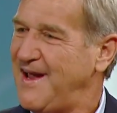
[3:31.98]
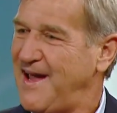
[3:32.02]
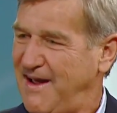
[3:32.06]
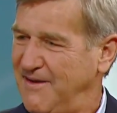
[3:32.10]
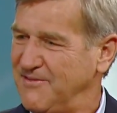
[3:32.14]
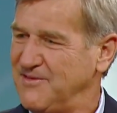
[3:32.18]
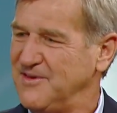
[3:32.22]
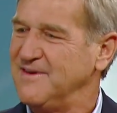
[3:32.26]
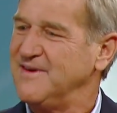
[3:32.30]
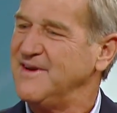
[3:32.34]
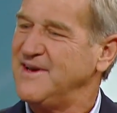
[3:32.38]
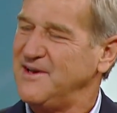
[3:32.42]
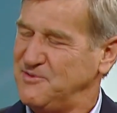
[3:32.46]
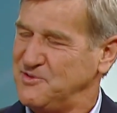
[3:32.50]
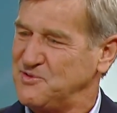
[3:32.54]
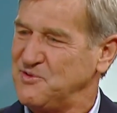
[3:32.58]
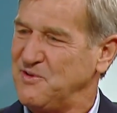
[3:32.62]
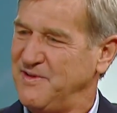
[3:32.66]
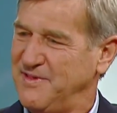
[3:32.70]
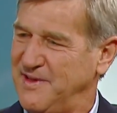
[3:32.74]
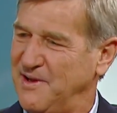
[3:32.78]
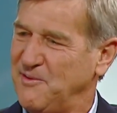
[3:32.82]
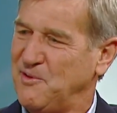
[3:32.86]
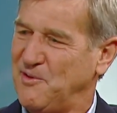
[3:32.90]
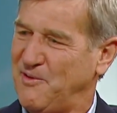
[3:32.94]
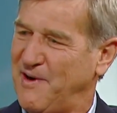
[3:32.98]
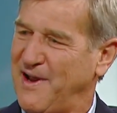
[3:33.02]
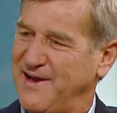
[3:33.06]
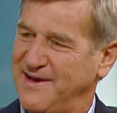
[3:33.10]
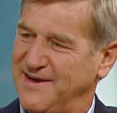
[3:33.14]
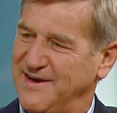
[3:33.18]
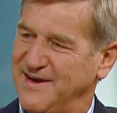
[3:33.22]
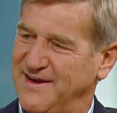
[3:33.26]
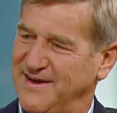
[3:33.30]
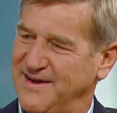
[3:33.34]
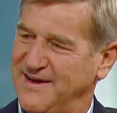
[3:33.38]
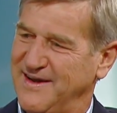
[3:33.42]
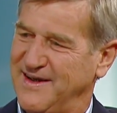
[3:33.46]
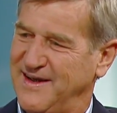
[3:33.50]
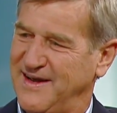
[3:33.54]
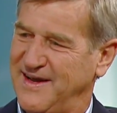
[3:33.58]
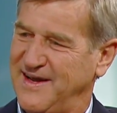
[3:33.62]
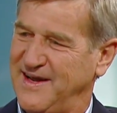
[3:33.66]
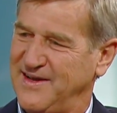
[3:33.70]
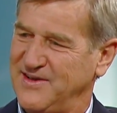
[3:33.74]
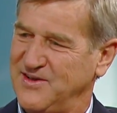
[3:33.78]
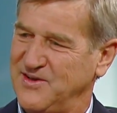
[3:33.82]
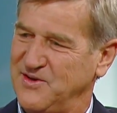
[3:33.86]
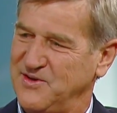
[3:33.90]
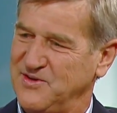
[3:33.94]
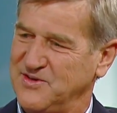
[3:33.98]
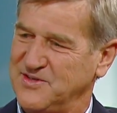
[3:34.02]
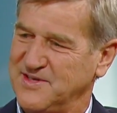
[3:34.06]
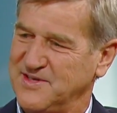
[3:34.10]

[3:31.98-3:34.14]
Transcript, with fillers: you have to, and he was. They were right. I, I, had